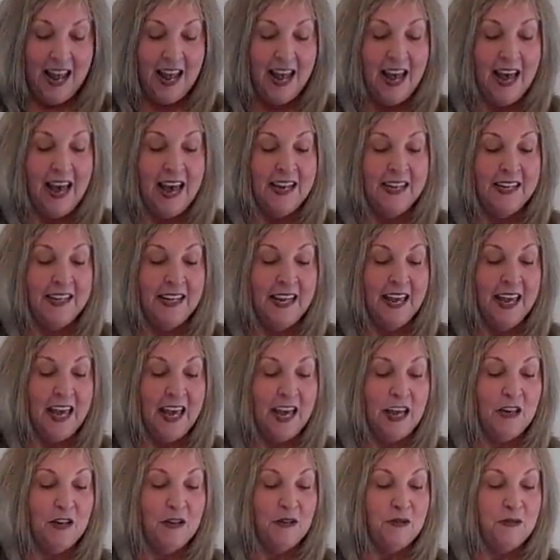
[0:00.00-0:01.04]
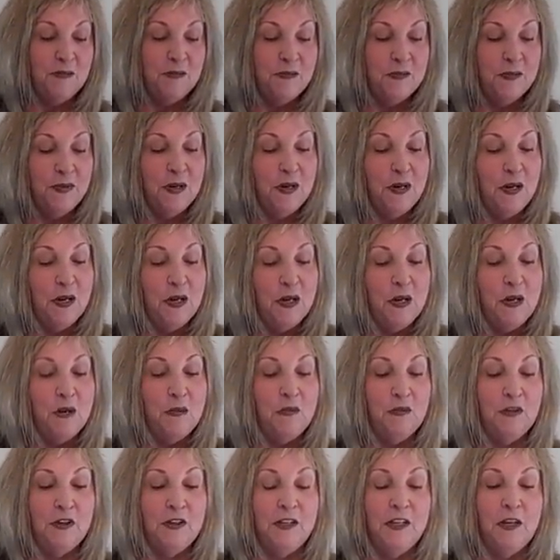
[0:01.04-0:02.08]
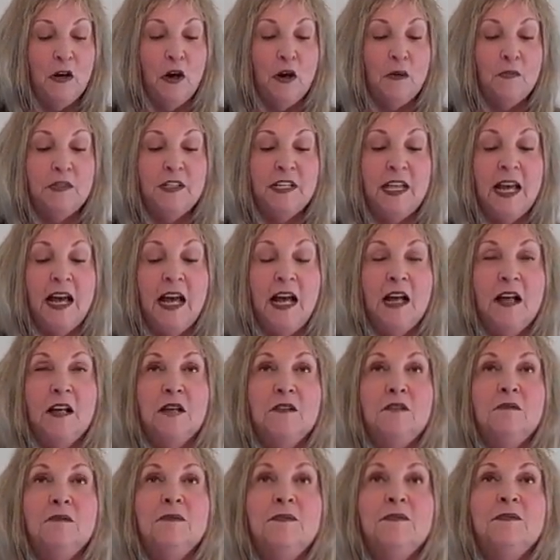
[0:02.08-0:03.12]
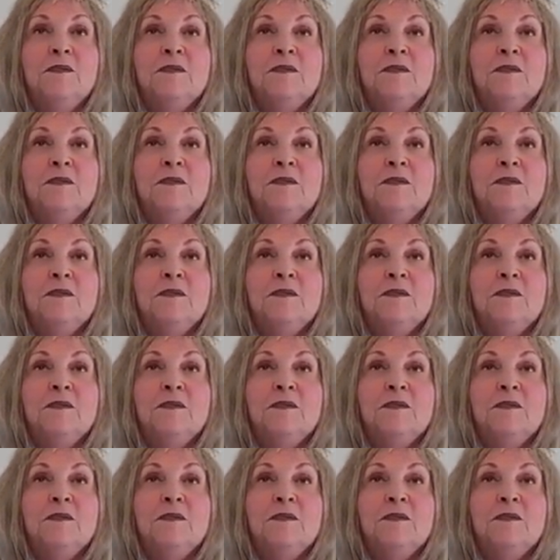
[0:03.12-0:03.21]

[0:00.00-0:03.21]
And again. Bring the arm down.